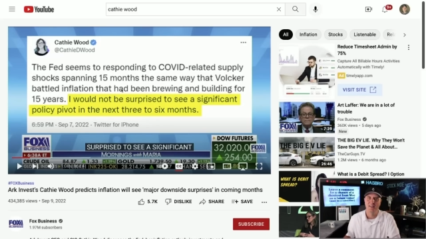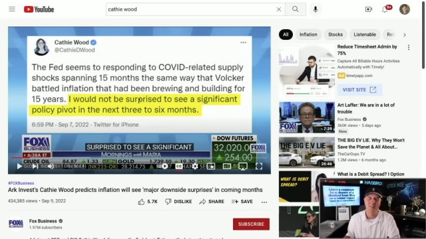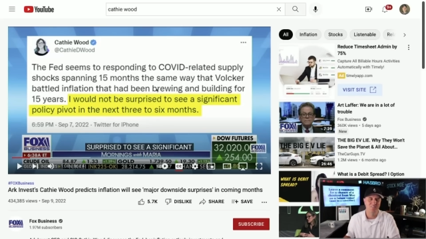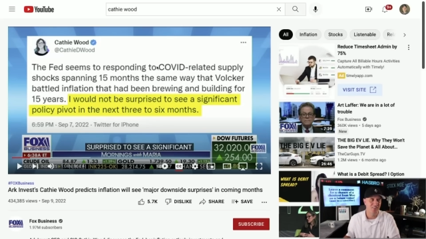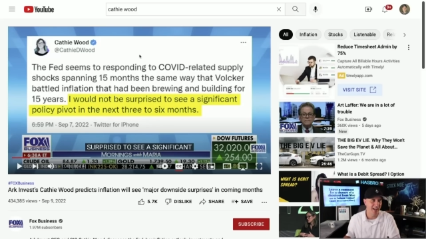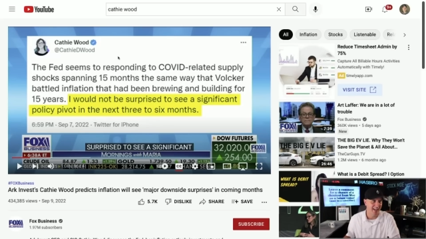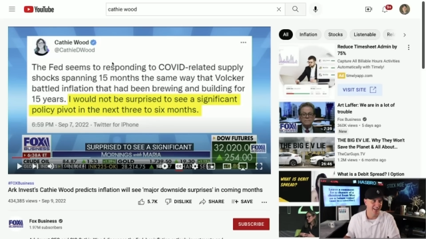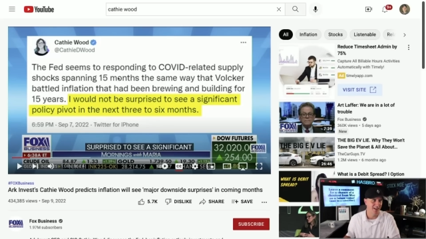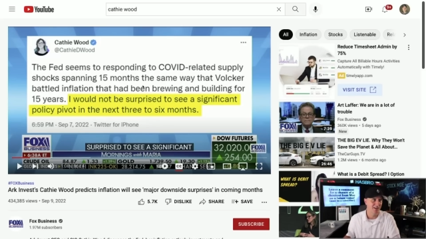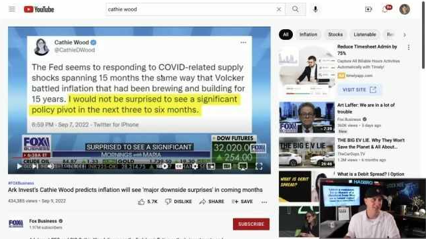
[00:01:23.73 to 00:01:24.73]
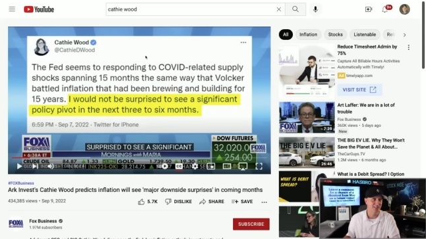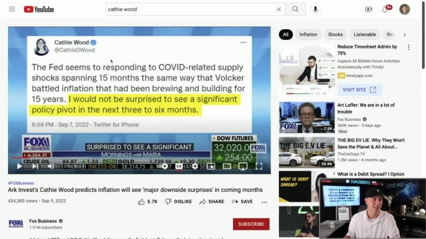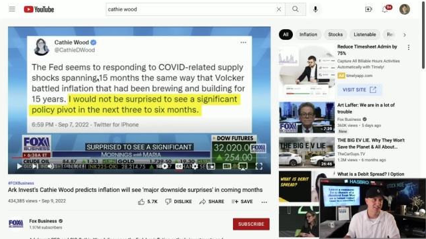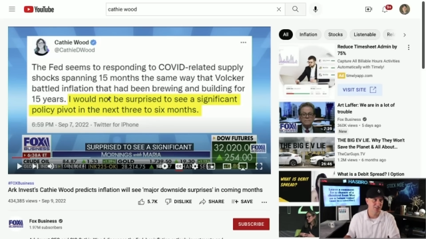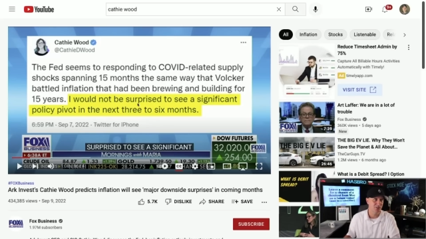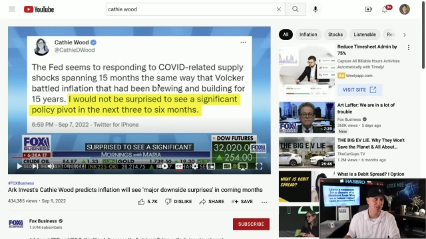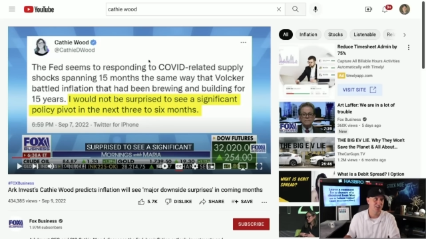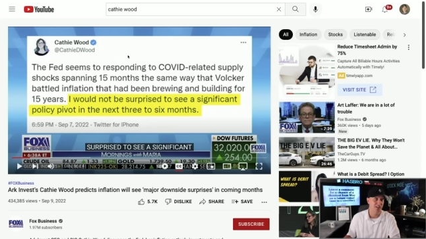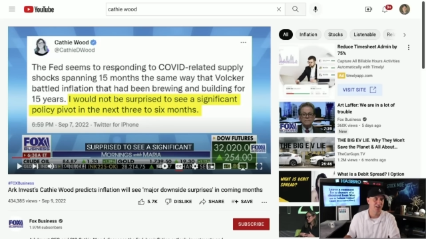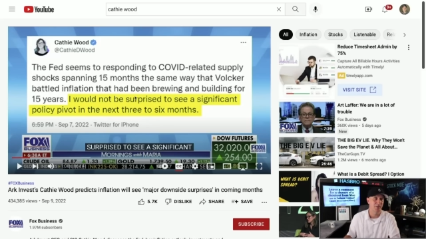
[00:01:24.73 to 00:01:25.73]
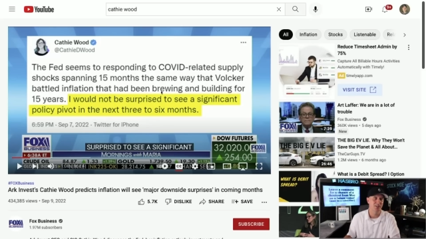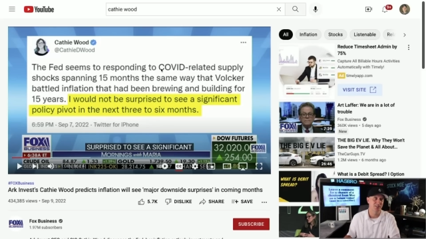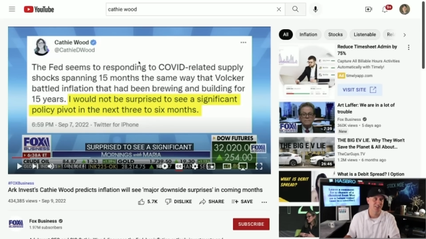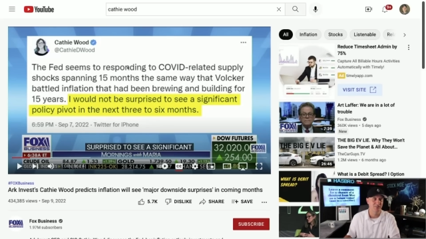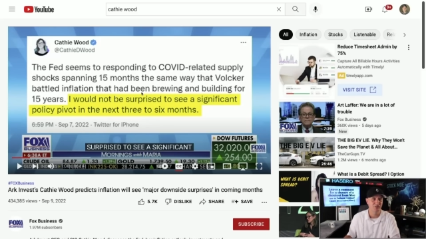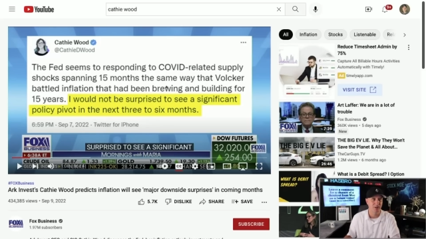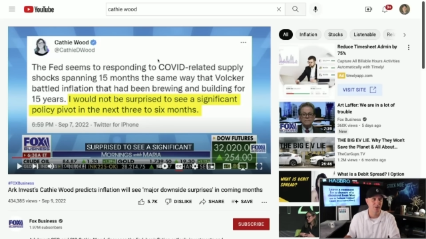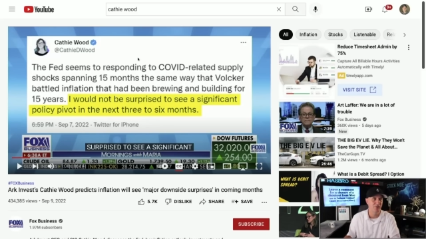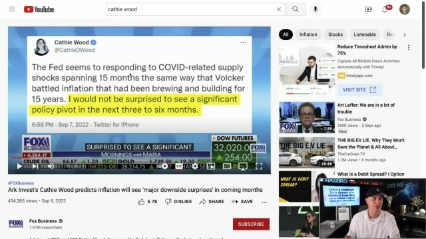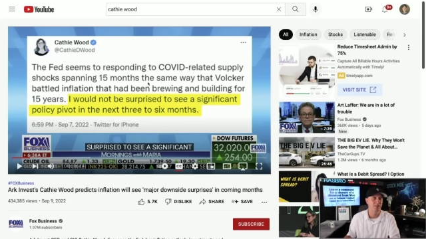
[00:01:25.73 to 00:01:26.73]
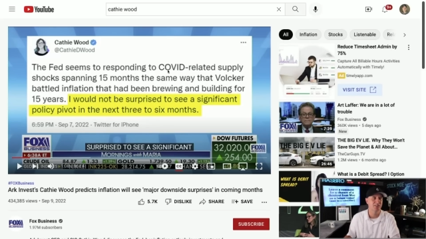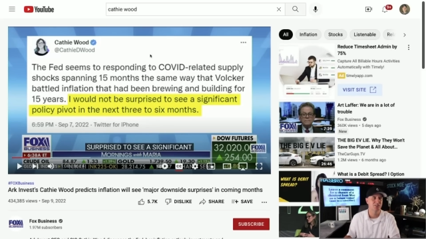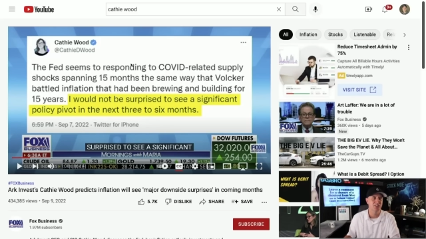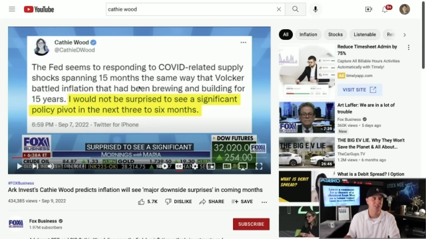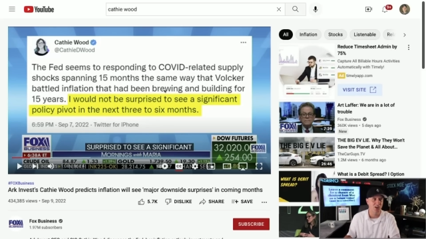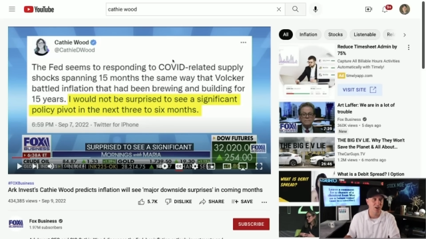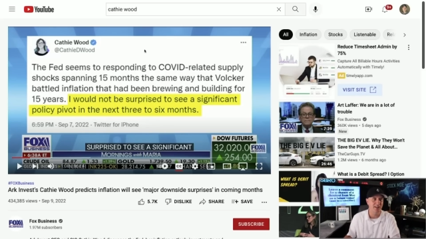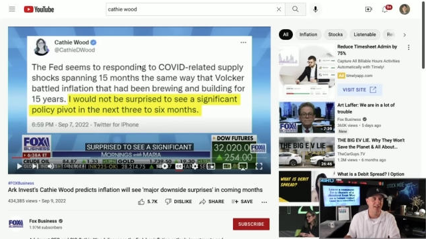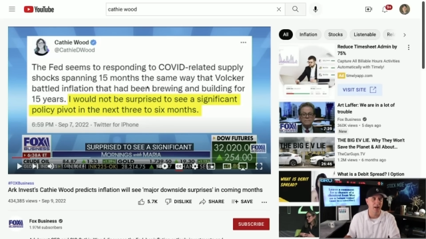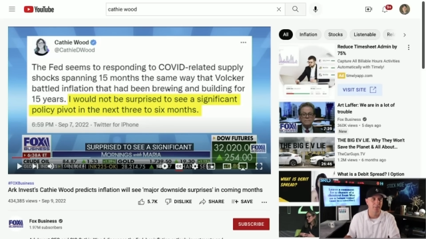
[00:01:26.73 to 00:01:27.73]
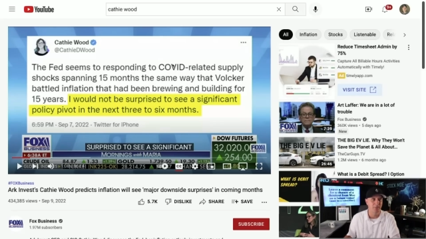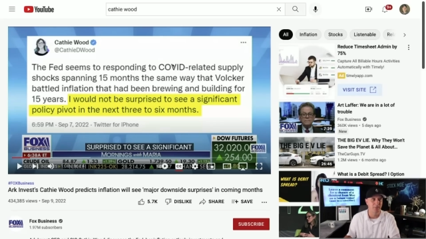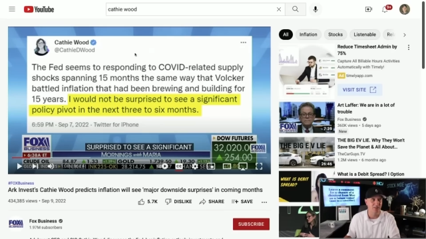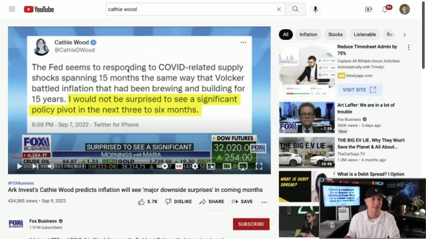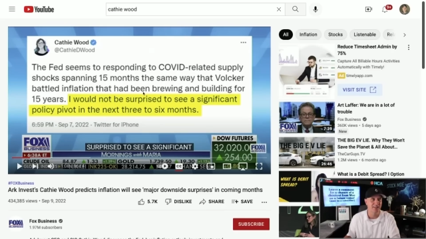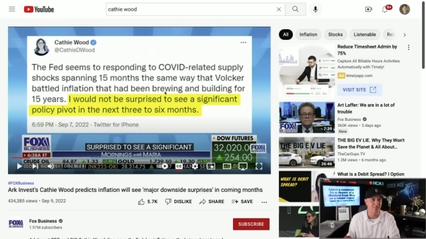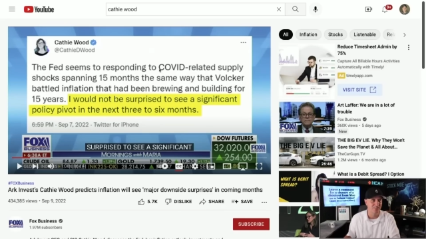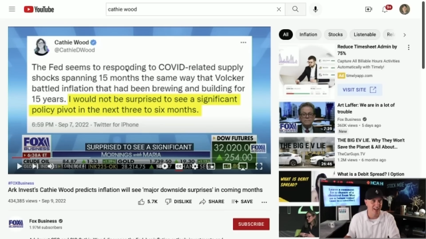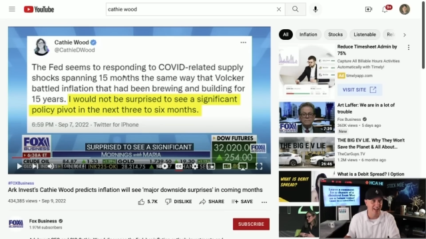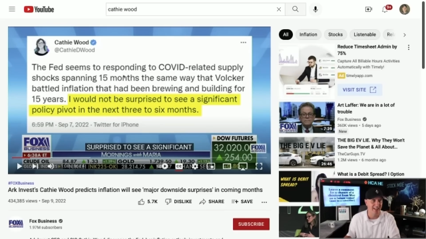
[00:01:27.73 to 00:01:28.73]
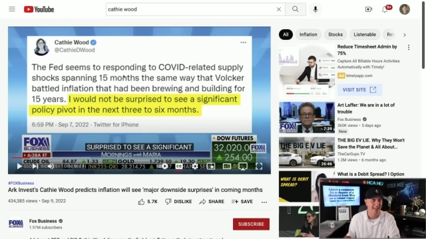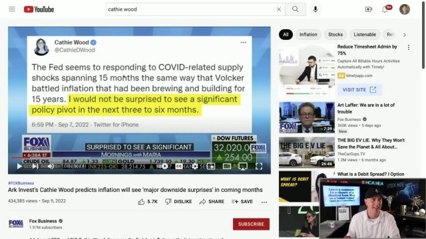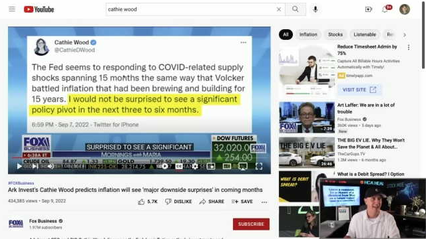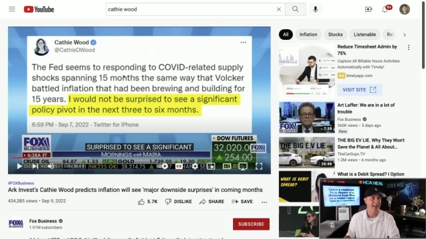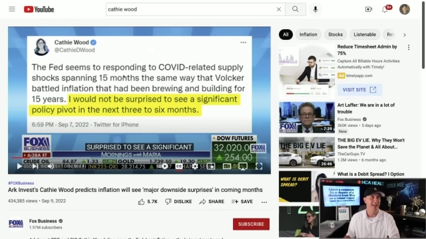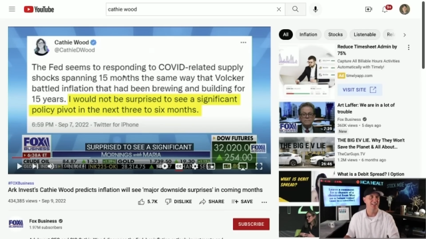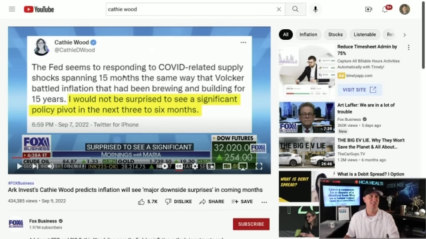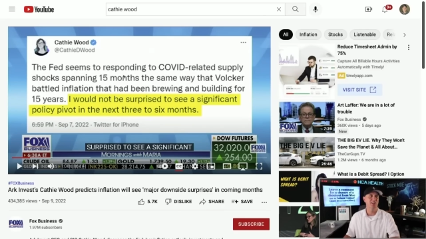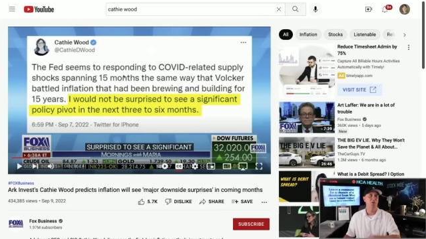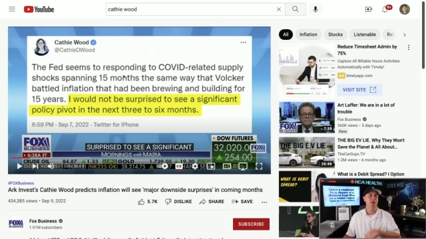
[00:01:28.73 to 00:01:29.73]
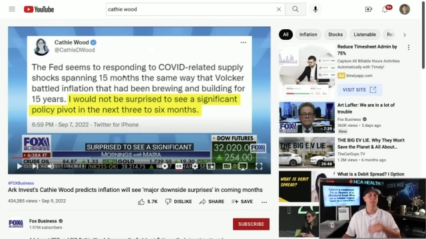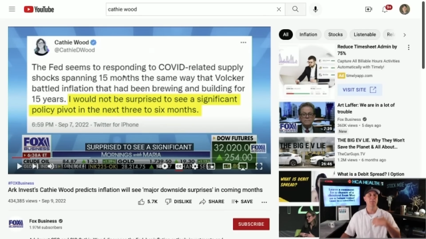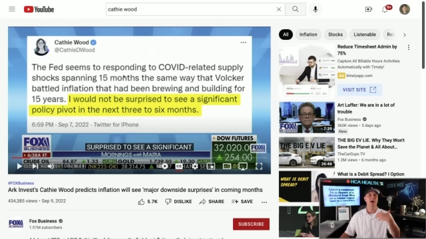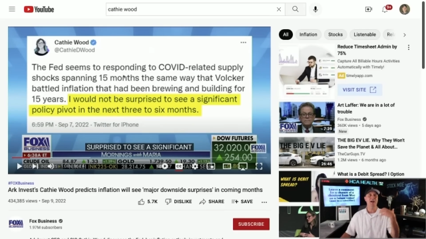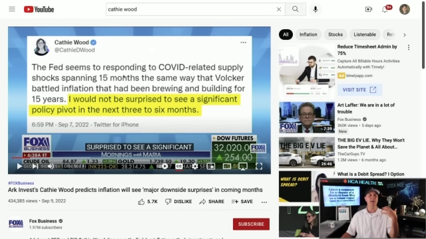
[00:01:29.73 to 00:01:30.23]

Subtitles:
No face is visible, so there are no lips to read.